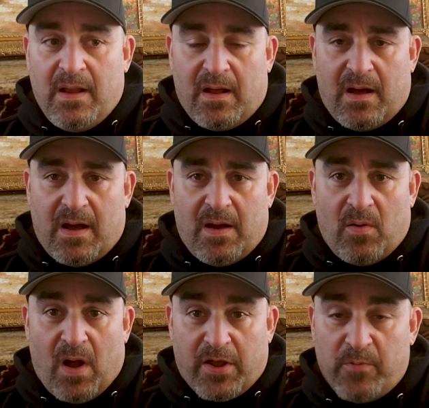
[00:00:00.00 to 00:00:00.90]

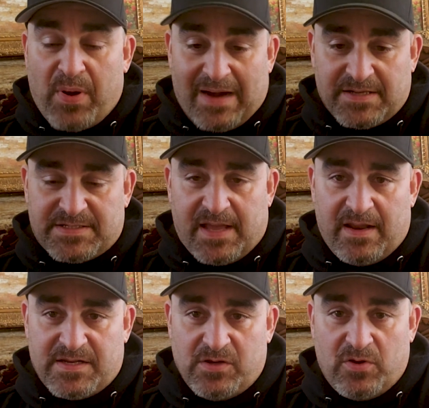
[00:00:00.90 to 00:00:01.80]
A good practice to get
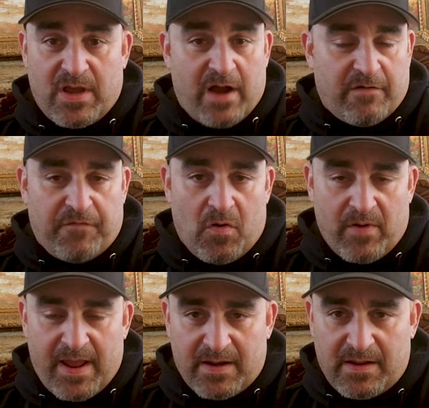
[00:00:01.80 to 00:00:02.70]
into, you got your phone
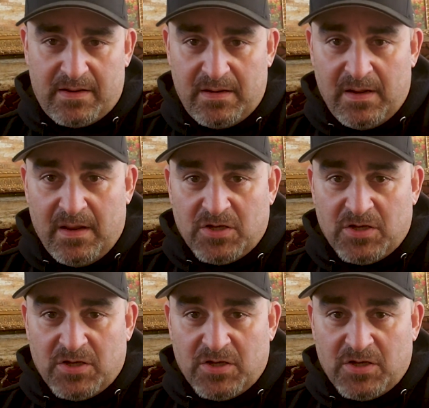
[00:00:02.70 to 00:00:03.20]
handy,